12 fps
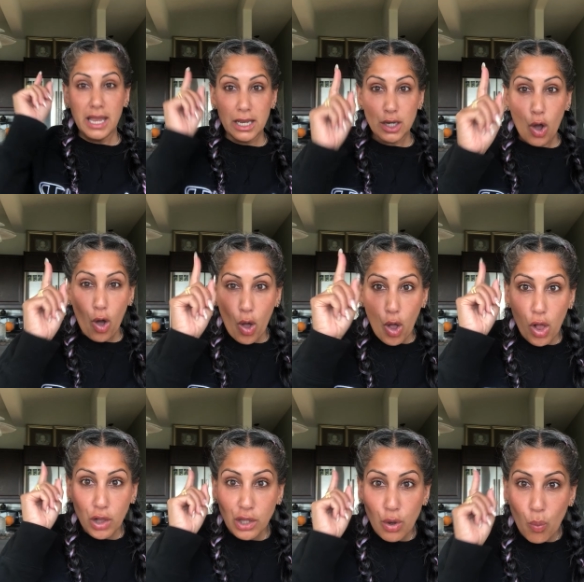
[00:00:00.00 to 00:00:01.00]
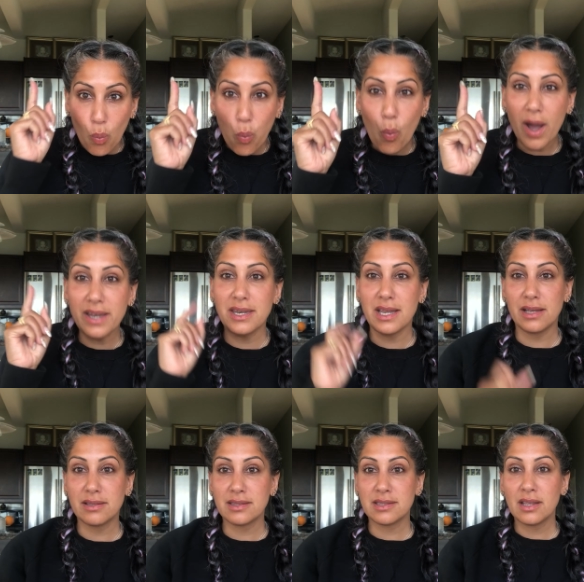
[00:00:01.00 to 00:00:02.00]
In all
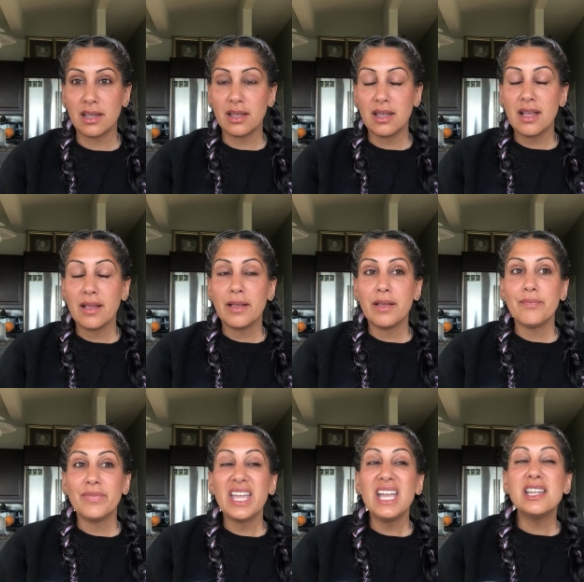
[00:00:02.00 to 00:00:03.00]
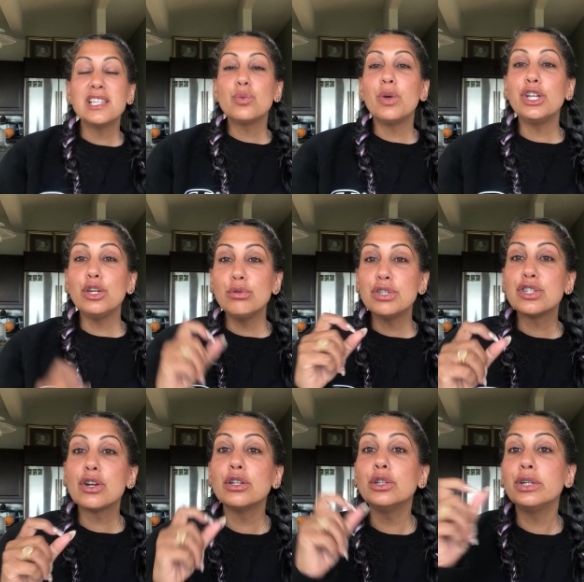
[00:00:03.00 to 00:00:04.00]
oneness. It is when you
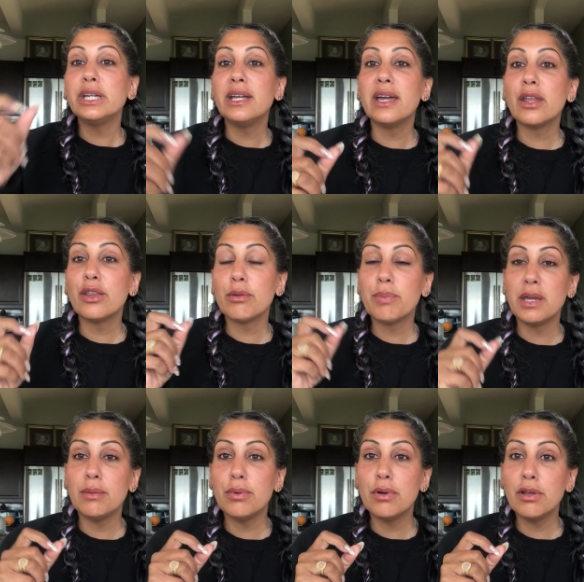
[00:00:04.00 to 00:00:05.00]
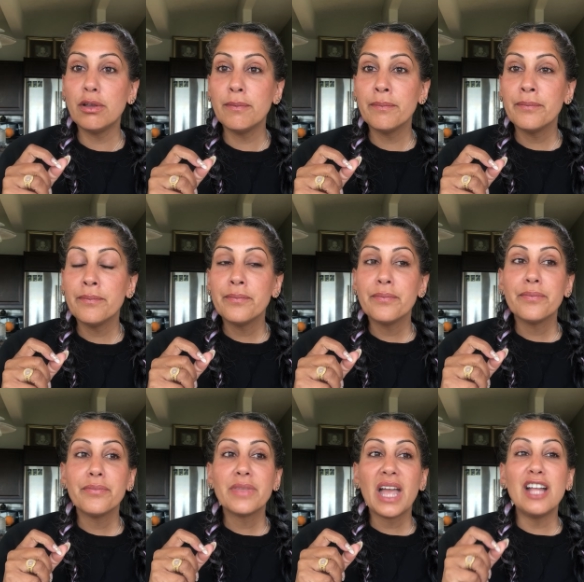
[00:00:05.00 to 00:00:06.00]
start looking at other people
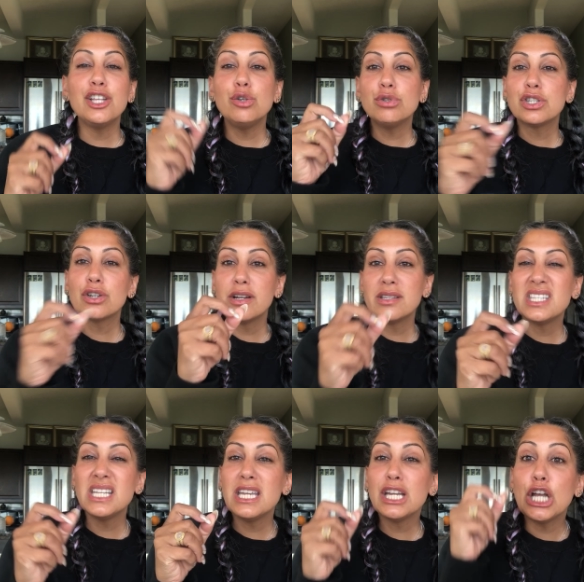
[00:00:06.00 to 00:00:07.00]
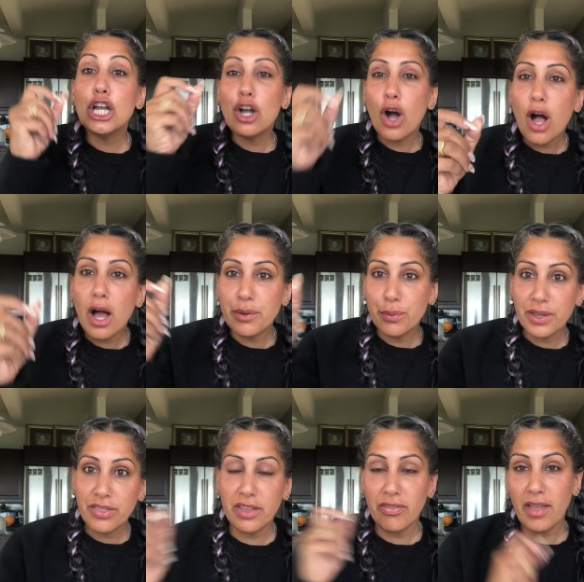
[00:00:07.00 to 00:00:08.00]
and you start seeing God
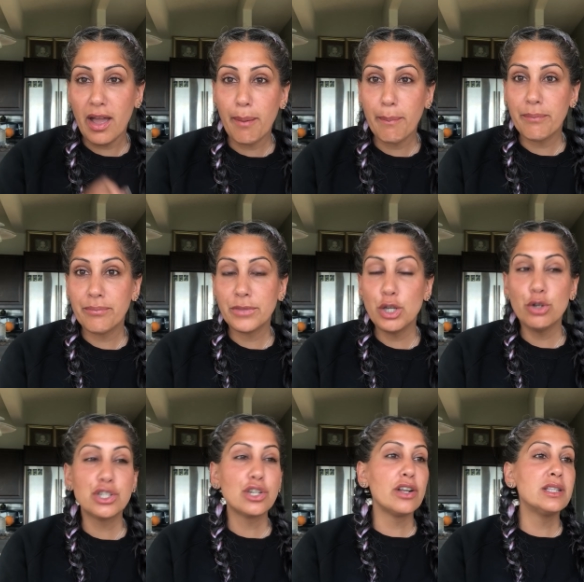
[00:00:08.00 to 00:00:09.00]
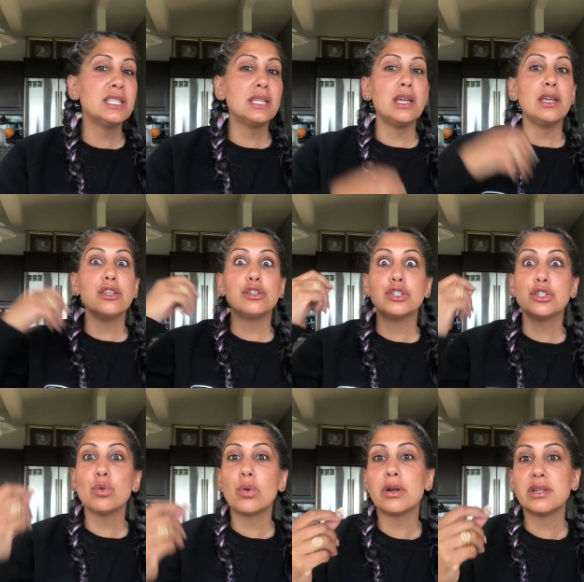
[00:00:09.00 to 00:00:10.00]
within them. You start seeing the
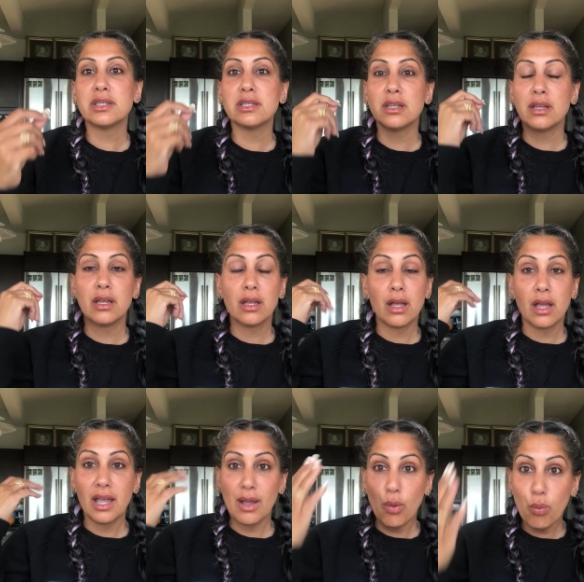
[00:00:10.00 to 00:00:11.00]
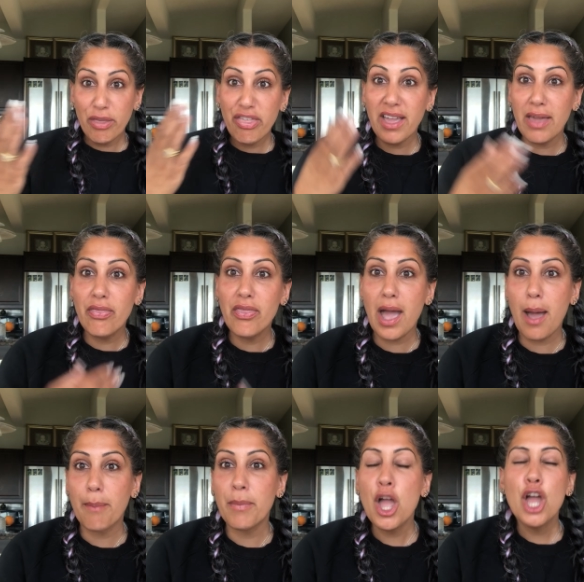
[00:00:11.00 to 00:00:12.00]
source within
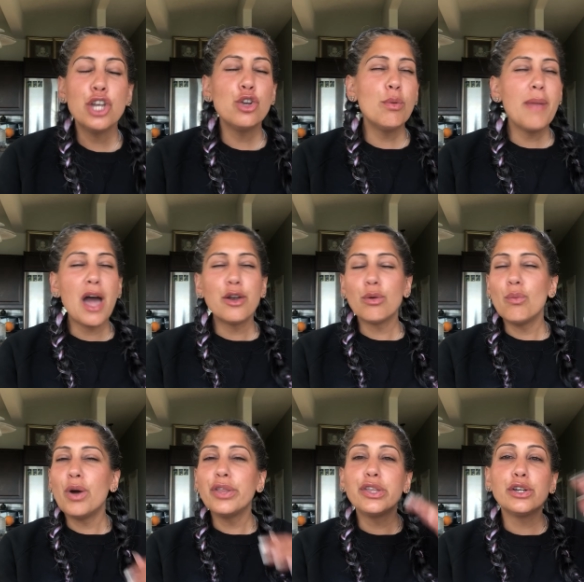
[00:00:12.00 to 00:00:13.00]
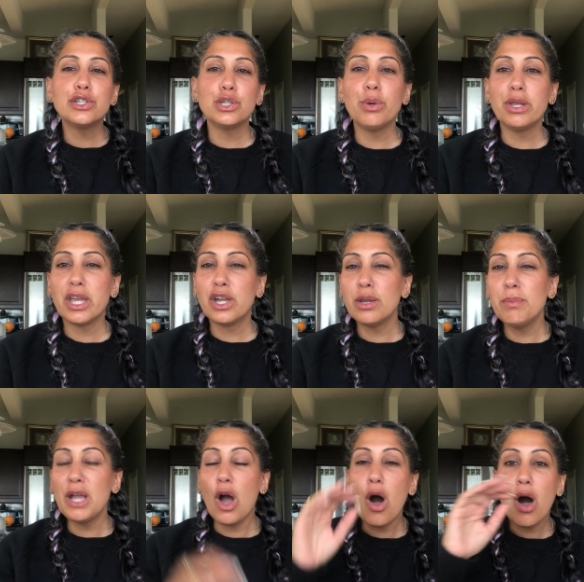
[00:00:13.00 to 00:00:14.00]
them. No matter what they're doing, they could
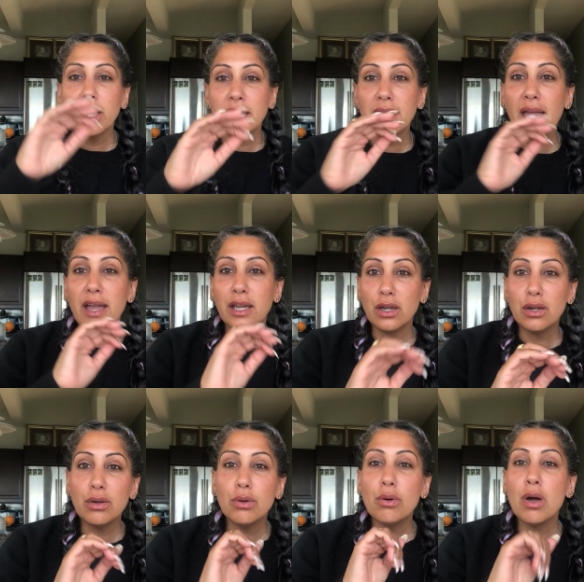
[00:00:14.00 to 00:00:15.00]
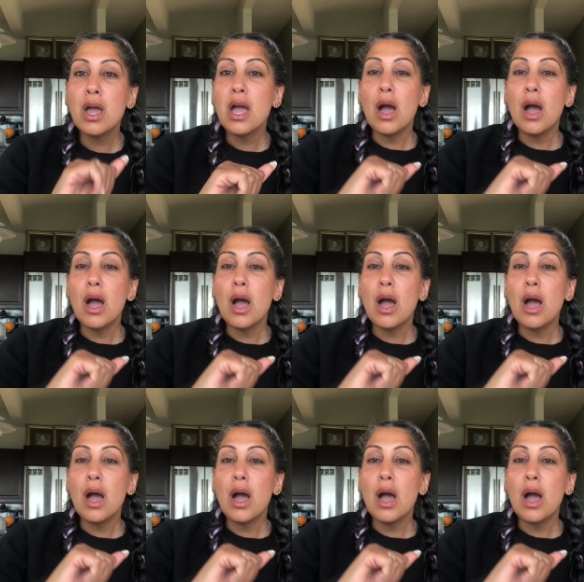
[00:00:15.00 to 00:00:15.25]
be honking at you,